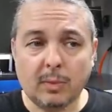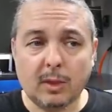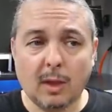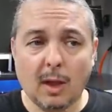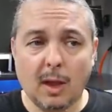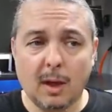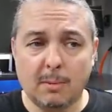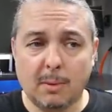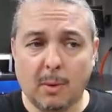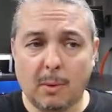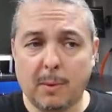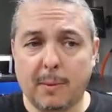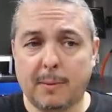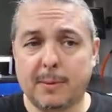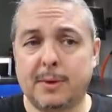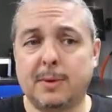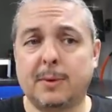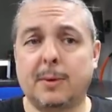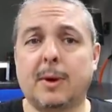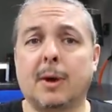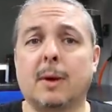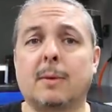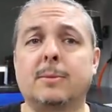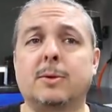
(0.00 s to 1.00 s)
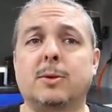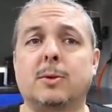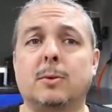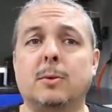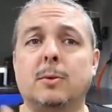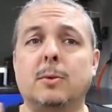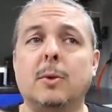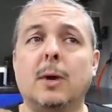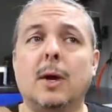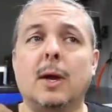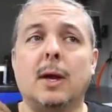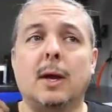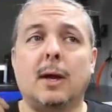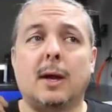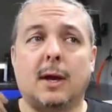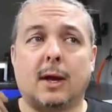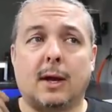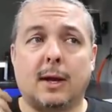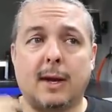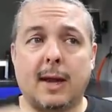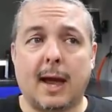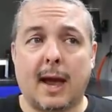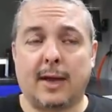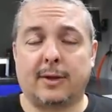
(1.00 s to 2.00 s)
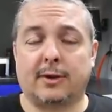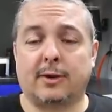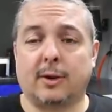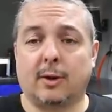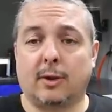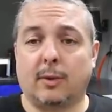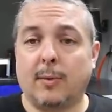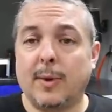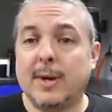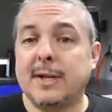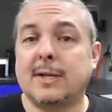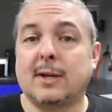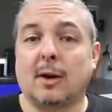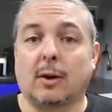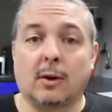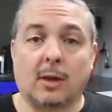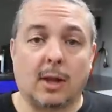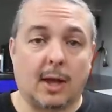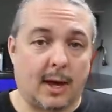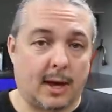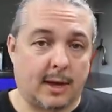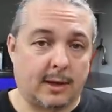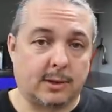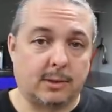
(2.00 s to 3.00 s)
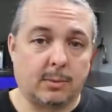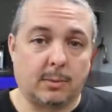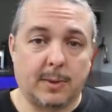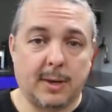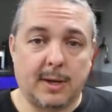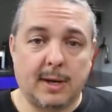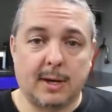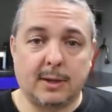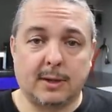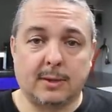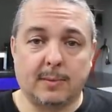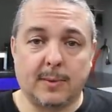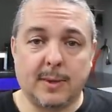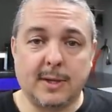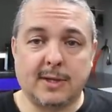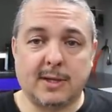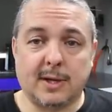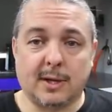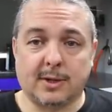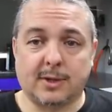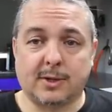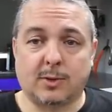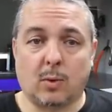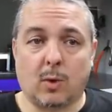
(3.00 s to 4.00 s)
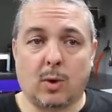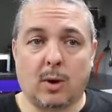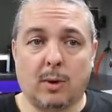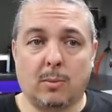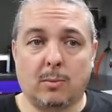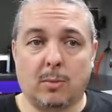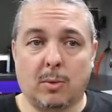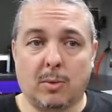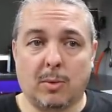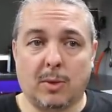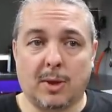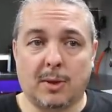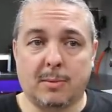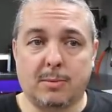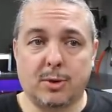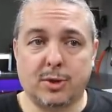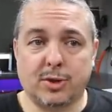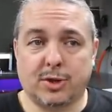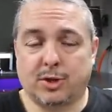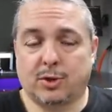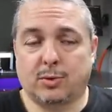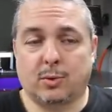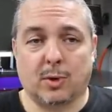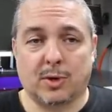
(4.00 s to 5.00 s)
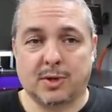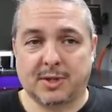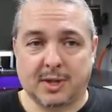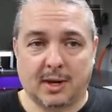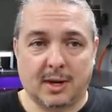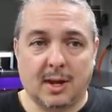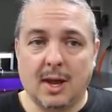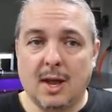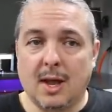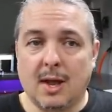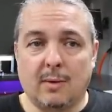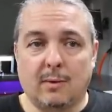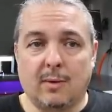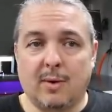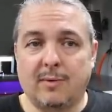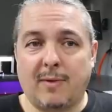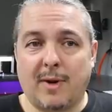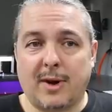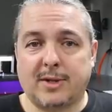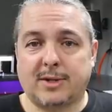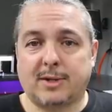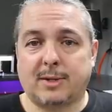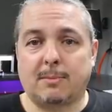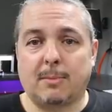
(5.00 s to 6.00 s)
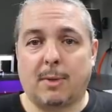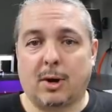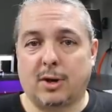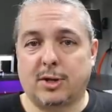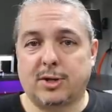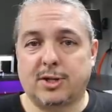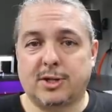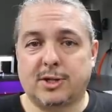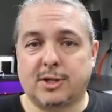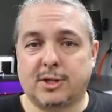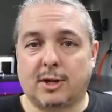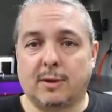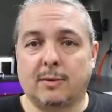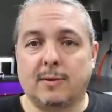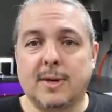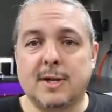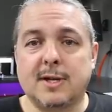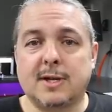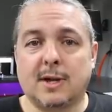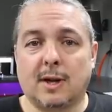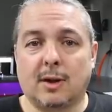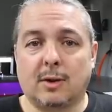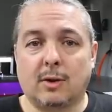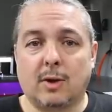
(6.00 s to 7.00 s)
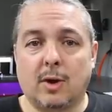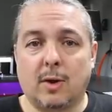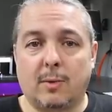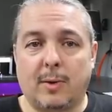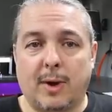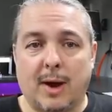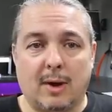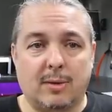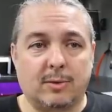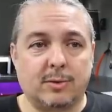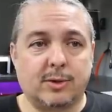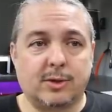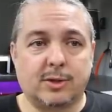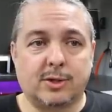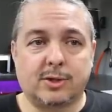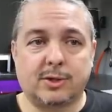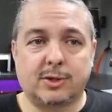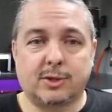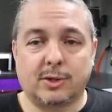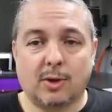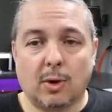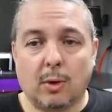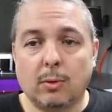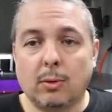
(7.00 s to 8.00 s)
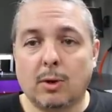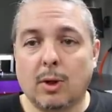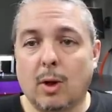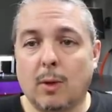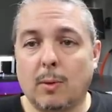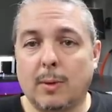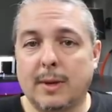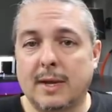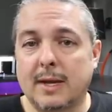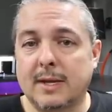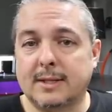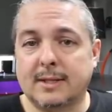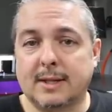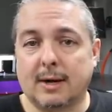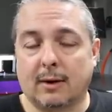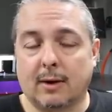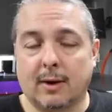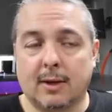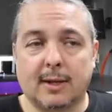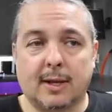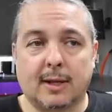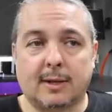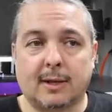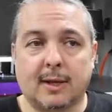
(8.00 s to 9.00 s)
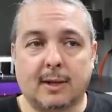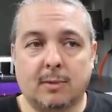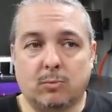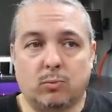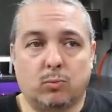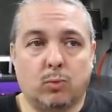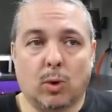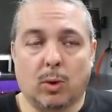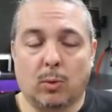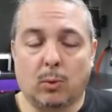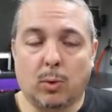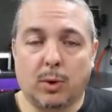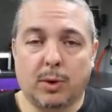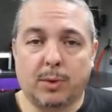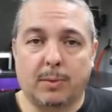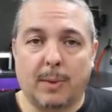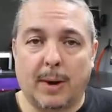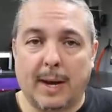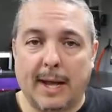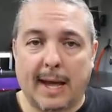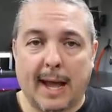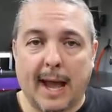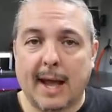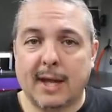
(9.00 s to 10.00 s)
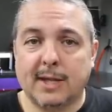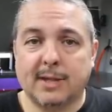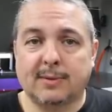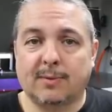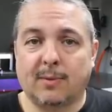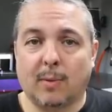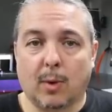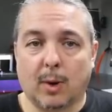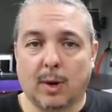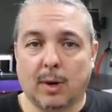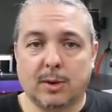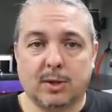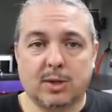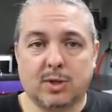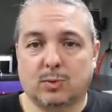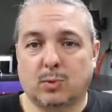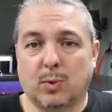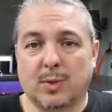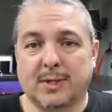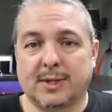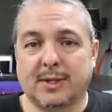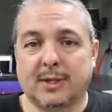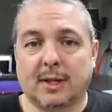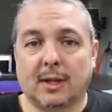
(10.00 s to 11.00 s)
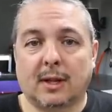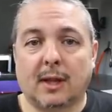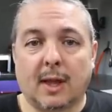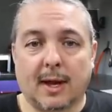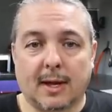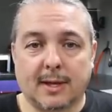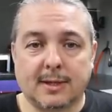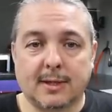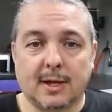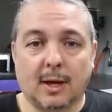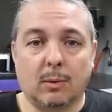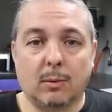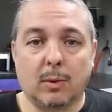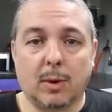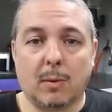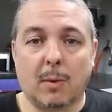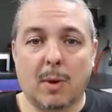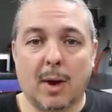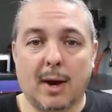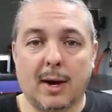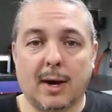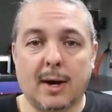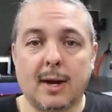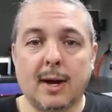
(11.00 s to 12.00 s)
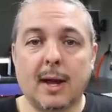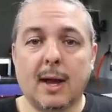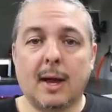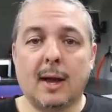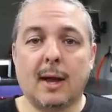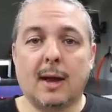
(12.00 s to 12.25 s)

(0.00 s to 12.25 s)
uh, but we were doing them to gather retail clients when we did the retail store, and we're really pushing towards it. We've watched the margins in a retail go down so low in this area that they weren't worth running ads for. It just wasn't the clientele we wanted,